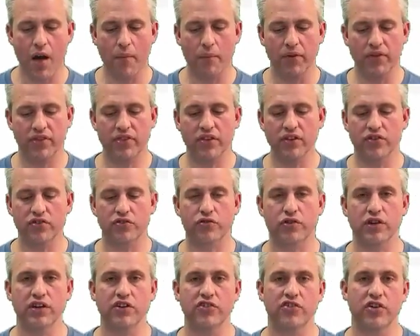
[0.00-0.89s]
But this
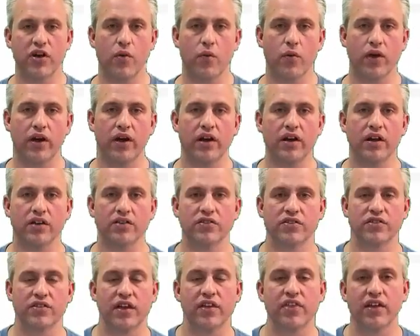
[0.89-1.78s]
screenshot, what it
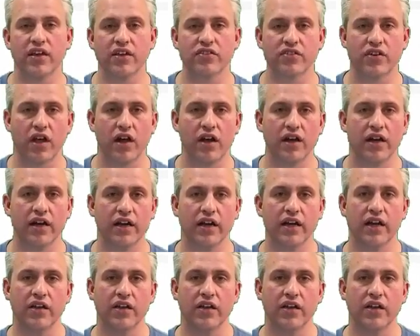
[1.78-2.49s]
is I think it's kind of neat.